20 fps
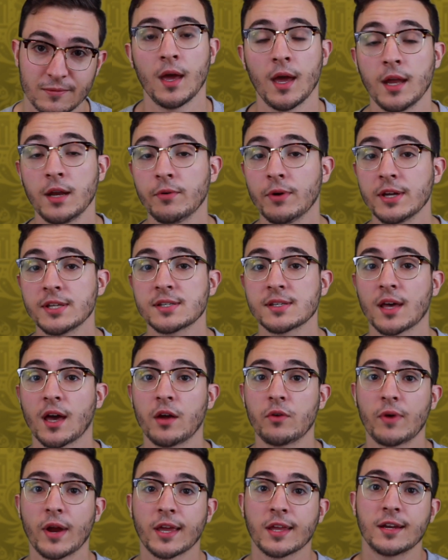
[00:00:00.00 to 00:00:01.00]
Anyways, I
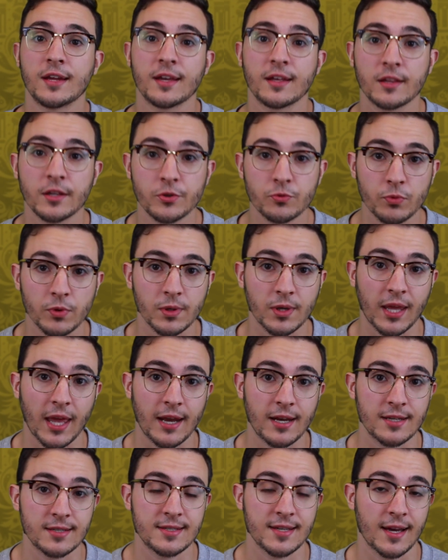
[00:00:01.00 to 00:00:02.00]
reckon England will
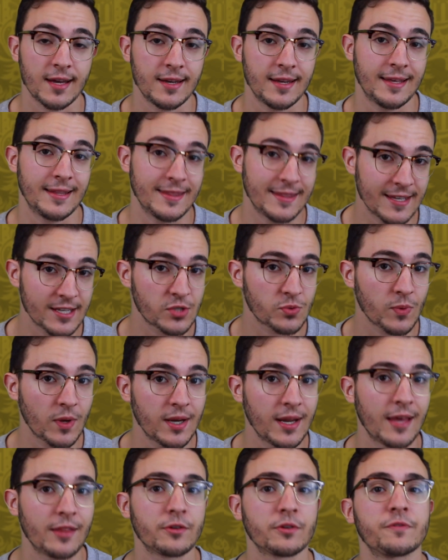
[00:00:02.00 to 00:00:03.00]
get it done in this
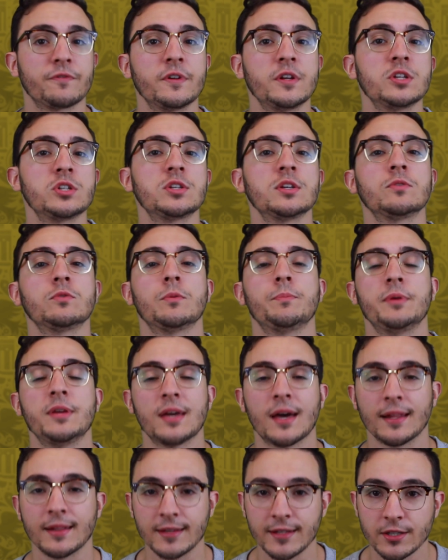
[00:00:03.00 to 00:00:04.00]
one, and their finishing will
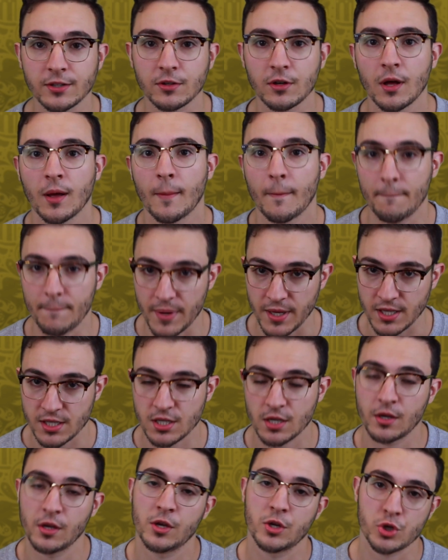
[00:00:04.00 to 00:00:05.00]
be a little
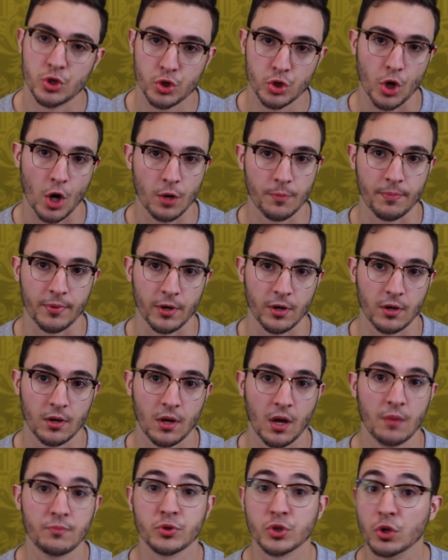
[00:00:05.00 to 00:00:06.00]
bit sharper.
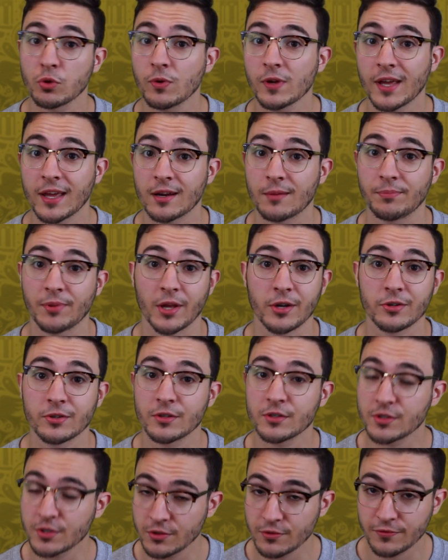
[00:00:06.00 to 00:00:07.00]
I'm sure we'll get a blunder
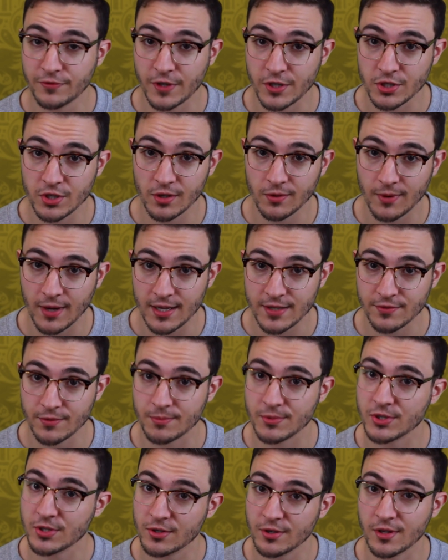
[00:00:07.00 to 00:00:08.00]
or two finishing wise
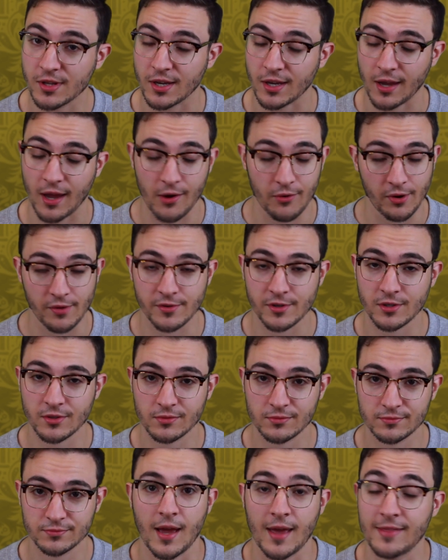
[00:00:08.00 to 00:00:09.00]
from Sterling, however.
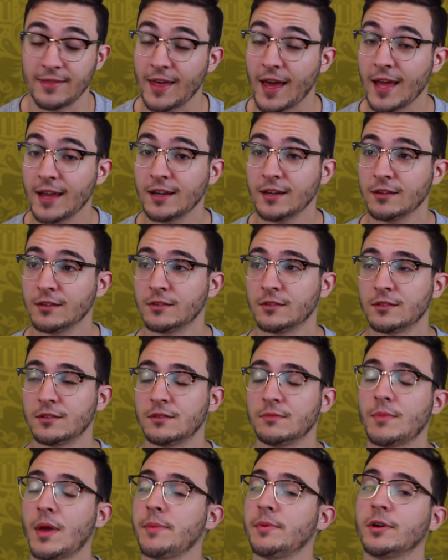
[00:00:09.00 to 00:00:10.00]
And then
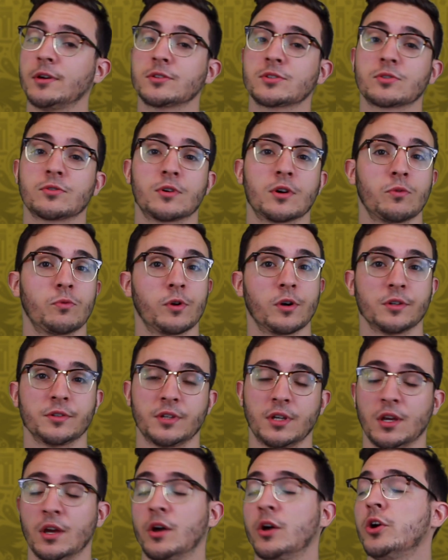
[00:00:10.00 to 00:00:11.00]
maybe he'll score a
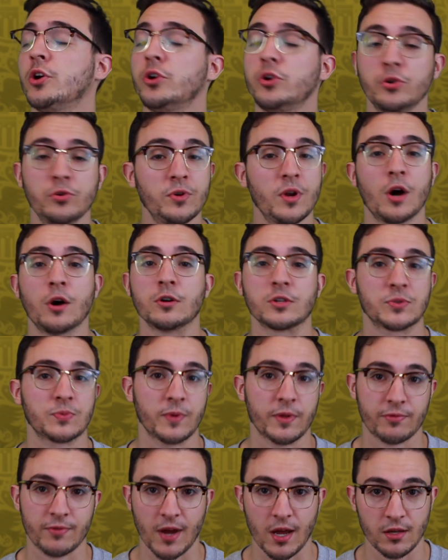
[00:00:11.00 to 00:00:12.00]
worldie. Who knows
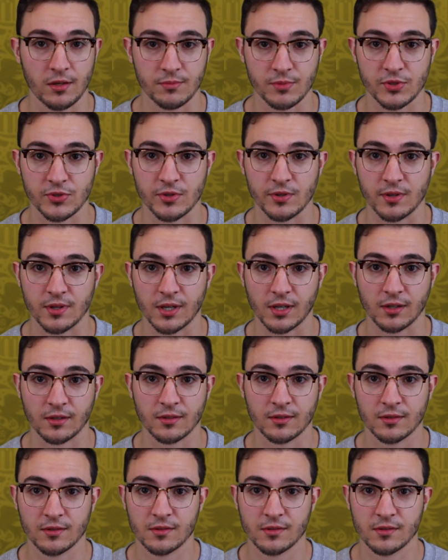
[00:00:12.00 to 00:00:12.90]
with Raheem Sterling.